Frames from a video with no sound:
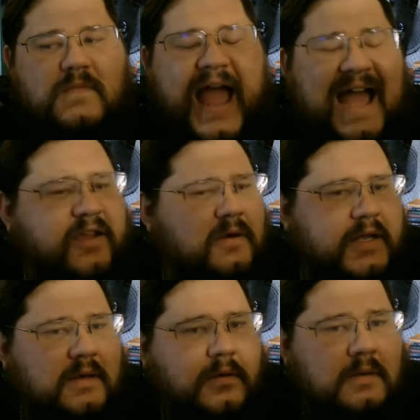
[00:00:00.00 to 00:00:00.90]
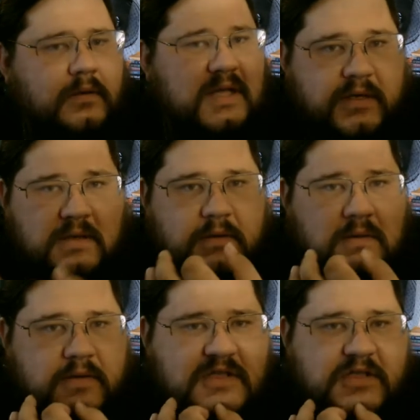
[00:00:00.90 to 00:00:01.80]
accurate than
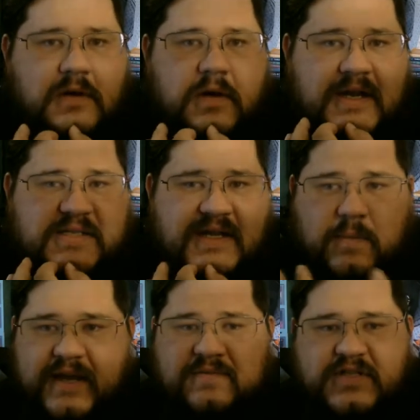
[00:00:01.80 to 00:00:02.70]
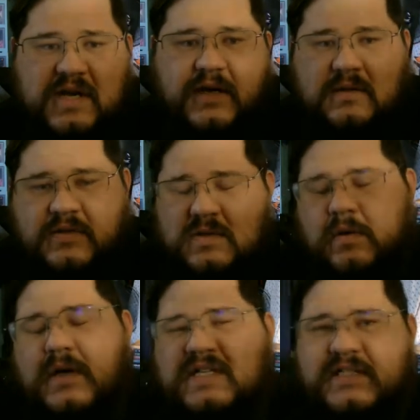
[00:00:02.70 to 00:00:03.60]
the stories that we have shared, the
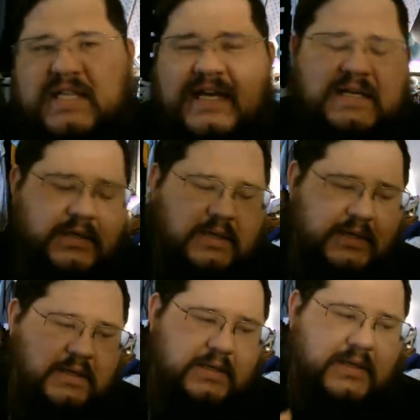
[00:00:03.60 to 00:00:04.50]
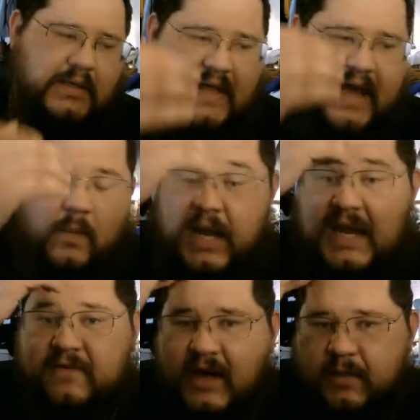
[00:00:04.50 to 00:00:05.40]
stories that
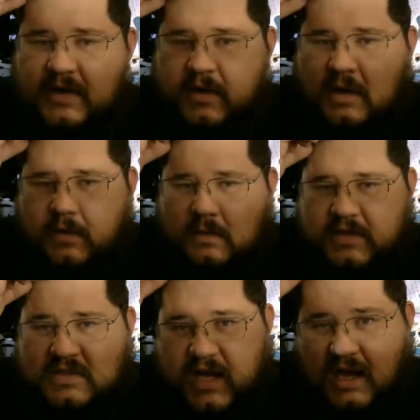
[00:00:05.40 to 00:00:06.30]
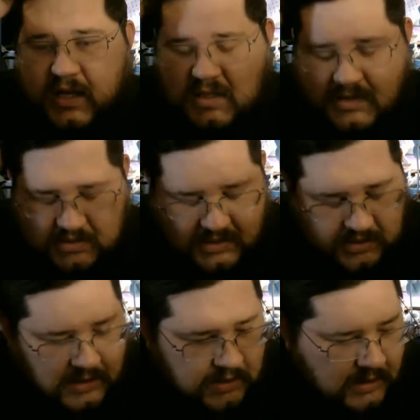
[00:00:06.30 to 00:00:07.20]
we have come to know, the sagas,
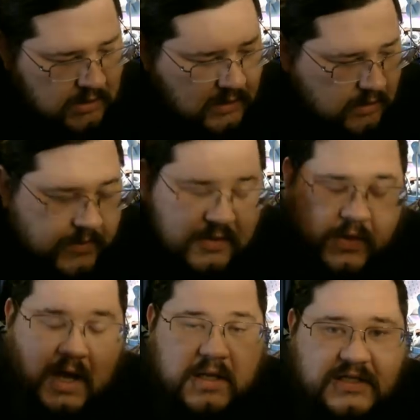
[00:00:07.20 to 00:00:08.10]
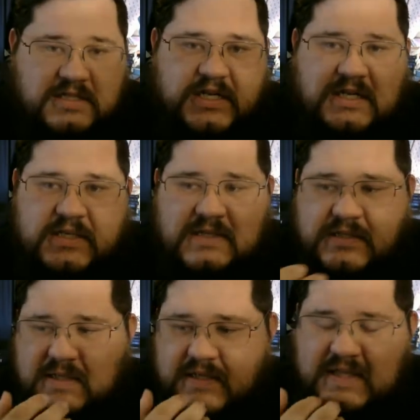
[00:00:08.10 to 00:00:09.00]
the
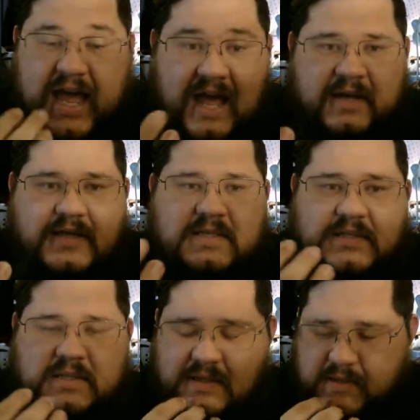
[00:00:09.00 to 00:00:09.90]
mythologies, the Eddas,